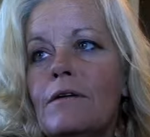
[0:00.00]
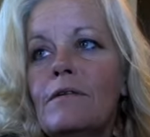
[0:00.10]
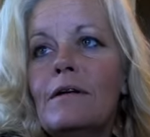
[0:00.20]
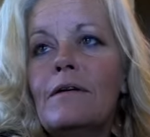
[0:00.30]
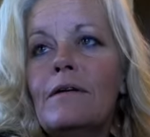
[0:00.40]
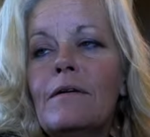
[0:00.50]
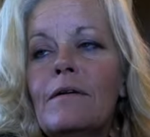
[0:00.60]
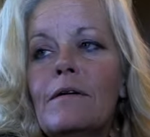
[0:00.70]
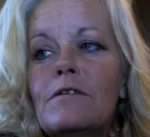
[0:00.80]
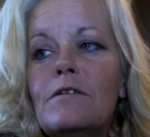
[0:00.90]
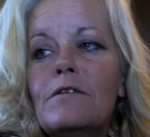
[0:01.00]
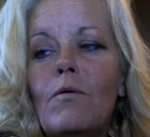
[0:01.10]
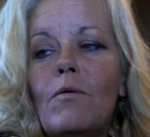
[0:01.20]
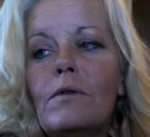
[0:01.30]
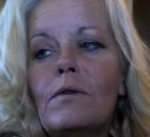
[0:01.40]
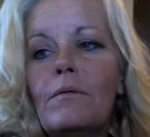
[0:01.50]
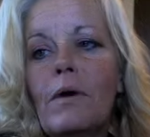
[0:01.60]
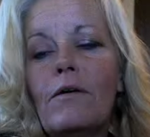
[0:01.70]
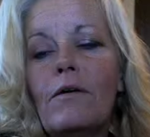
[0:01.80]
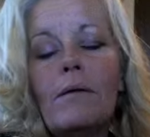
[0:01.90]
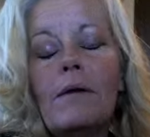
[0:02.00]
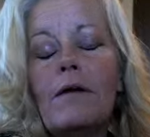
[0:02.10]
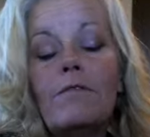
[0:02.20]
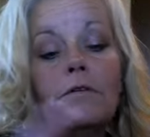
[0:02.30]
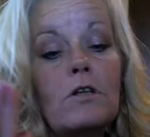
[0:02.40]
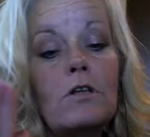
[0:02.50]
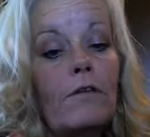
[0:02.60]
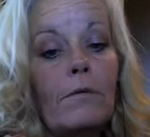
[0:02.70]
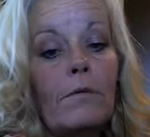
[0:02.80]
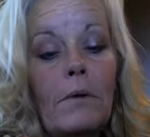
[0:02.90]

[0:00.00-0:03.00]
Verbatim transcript: The snow and the weather. I mean, I feel sorry for